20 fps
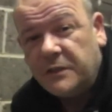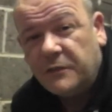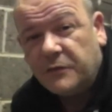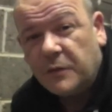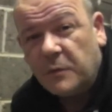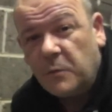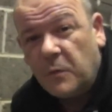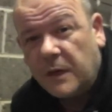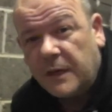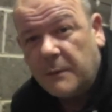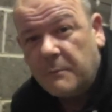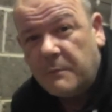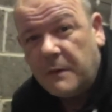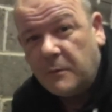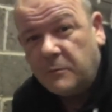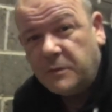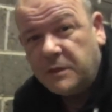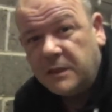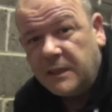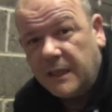from when I
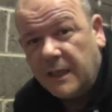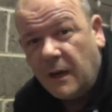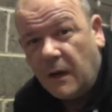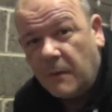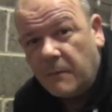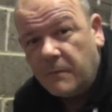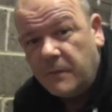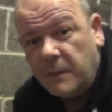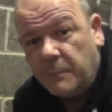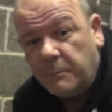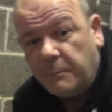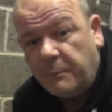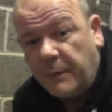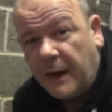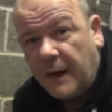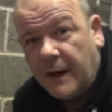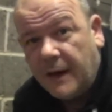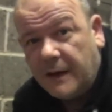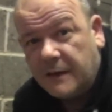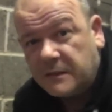mounted it on the
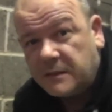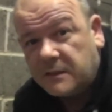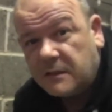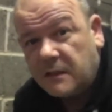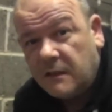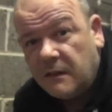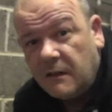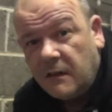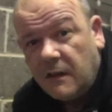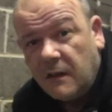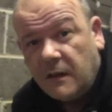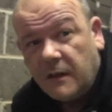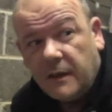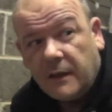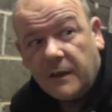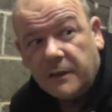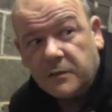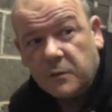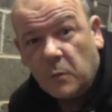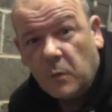bars
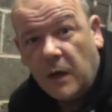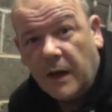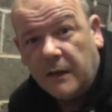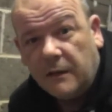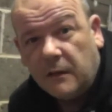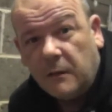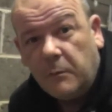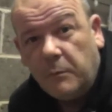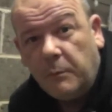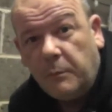as well.